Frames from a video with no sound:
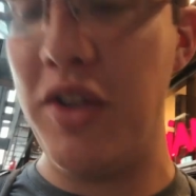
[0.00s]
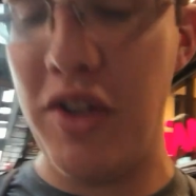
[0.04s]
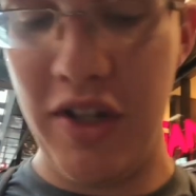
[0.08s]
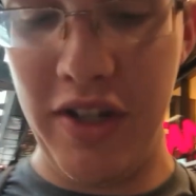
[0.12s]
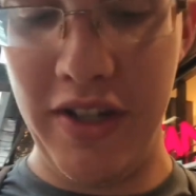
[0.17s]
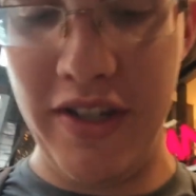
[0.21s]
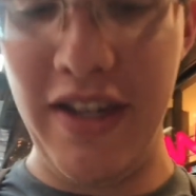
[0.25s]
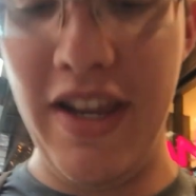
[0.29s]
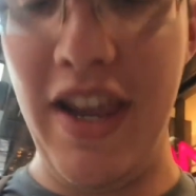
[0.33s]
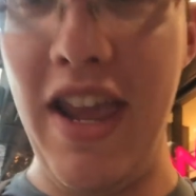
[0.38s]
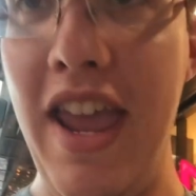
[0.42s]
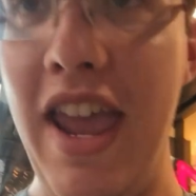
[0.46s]
which
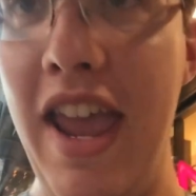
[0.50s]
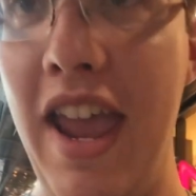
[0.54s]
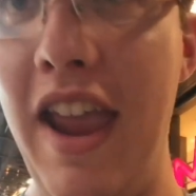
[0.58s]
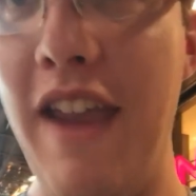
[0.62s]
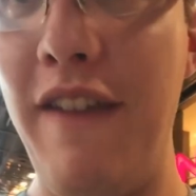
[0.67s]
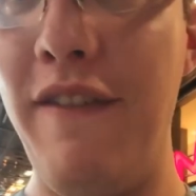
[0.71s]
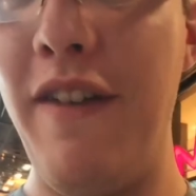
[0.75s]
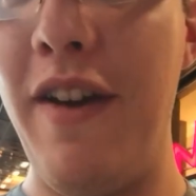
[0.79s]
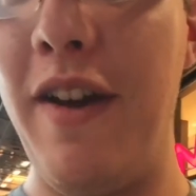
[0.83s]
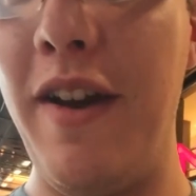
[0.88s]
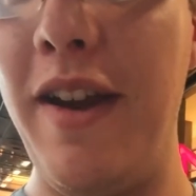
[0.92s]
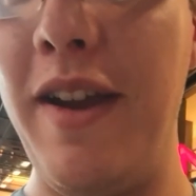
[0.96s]
is
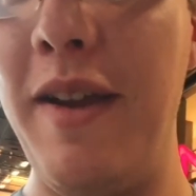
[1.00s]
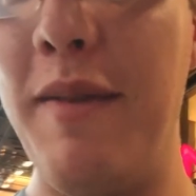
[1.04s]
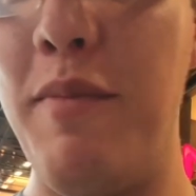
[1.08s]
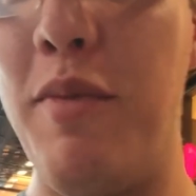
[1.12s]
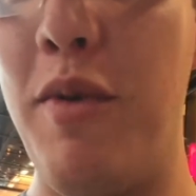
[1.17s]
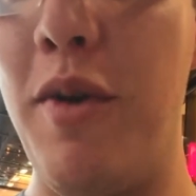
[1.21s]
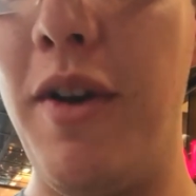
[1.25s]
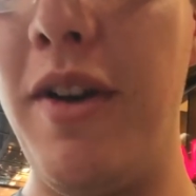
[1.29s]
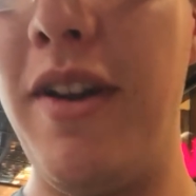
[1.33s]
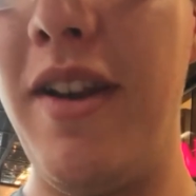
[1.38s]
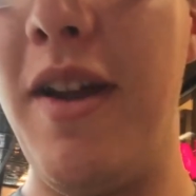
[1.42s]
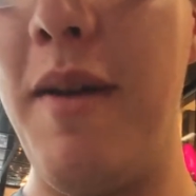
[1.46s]
a very
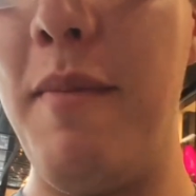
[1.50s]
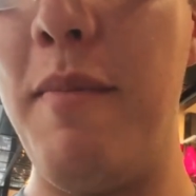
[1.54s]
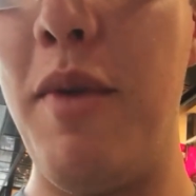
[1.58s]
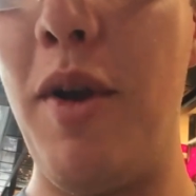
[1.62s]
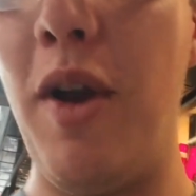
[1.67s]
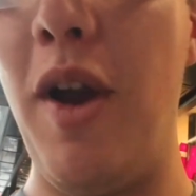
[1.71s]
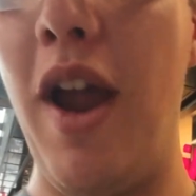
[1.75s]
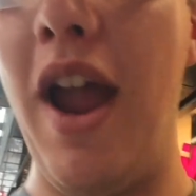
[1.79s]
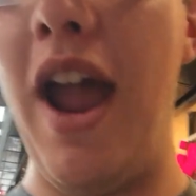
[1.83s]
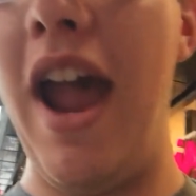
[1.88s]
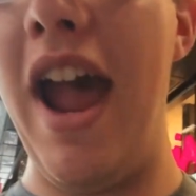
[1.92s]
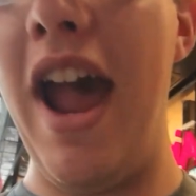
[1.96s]
important number.
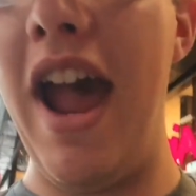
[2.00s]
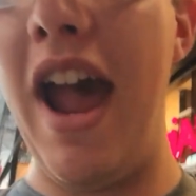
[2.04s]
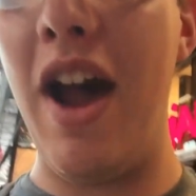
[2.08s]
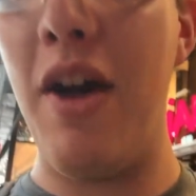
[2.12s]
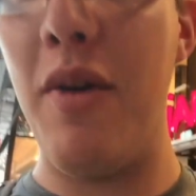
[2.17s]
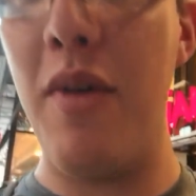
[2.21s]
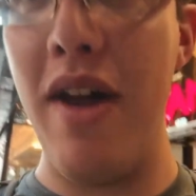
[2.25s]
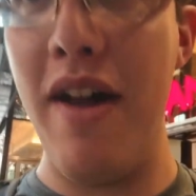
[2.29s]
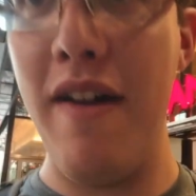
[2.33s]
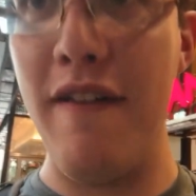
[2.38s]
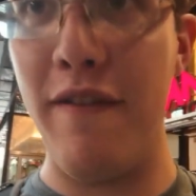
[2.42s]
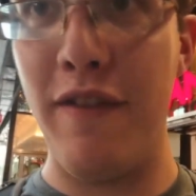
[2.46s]

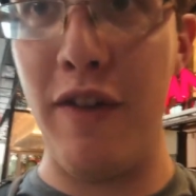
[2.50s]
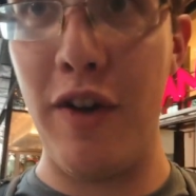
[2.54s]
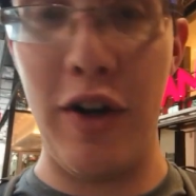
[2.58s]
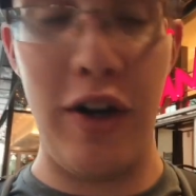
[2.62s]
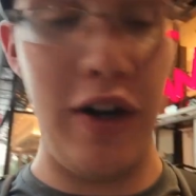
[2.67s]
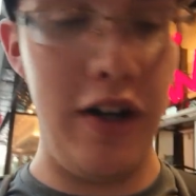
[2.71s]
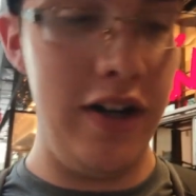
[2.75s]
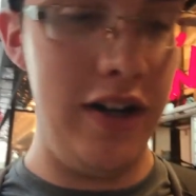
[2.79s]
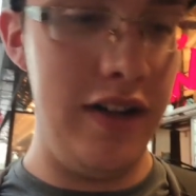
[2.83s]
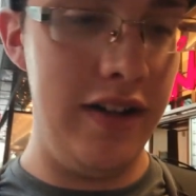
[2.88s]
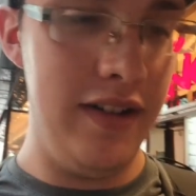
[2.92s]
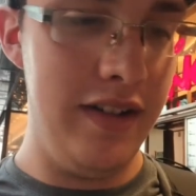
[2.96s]

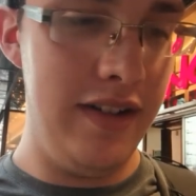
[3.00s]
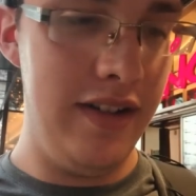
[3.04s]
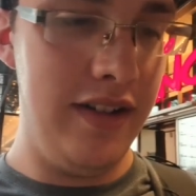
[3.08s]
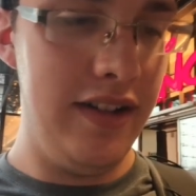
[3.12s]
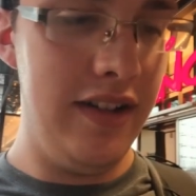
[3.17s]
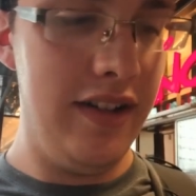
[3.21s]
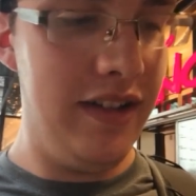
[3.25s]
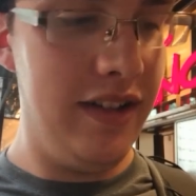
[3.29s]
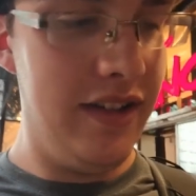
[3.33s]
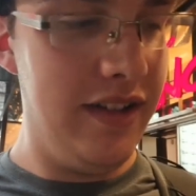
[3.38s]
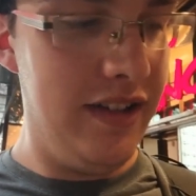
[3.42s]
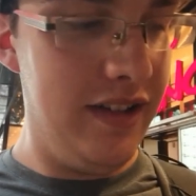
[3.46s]
However,
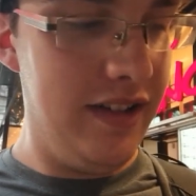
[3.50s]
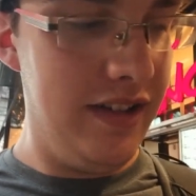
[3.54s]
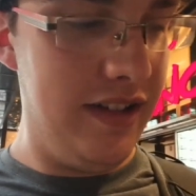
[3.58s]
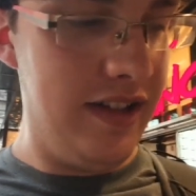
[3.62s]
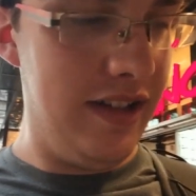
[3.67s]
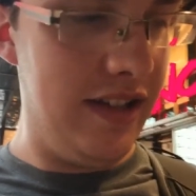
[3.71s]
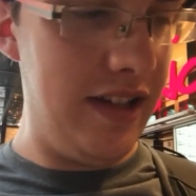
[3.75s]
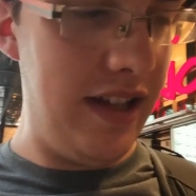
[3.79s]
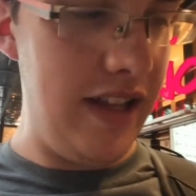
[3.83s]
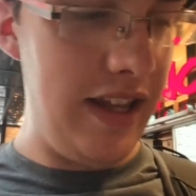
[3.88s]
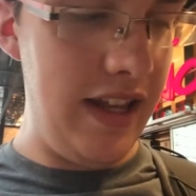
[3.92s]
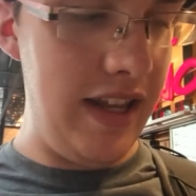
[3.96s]

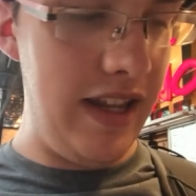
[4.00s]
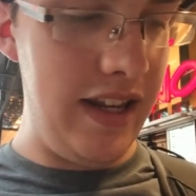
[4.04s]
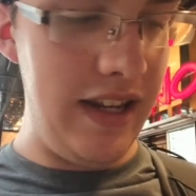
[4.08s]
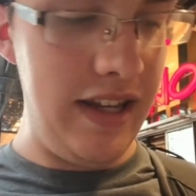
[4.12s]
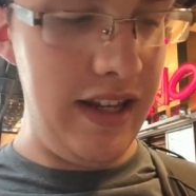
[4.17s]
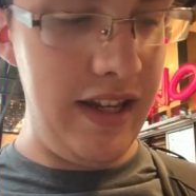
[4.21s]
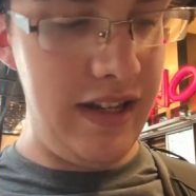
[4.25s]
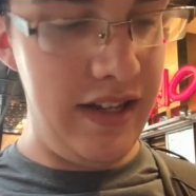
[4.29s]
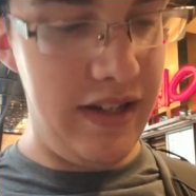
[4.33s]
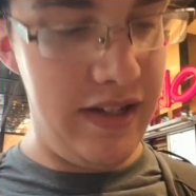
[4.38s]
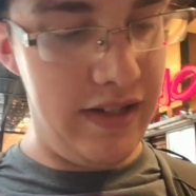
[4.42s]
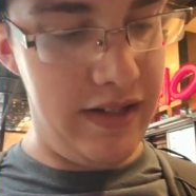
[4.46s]
it
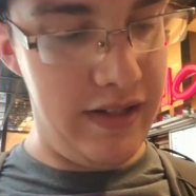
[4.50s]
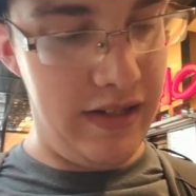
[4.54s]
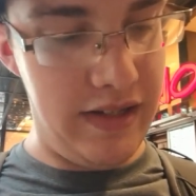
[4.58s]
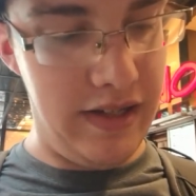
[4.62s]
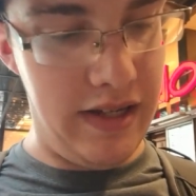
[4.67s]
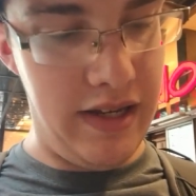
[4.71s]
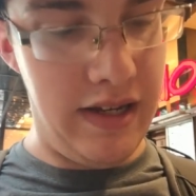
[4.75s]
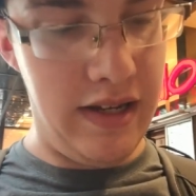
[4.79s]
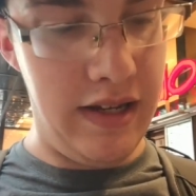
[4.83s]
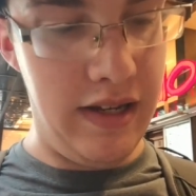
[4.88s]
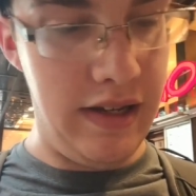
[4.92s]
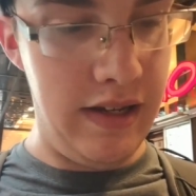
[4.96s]

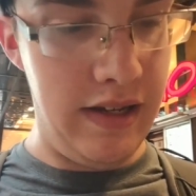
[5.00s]
is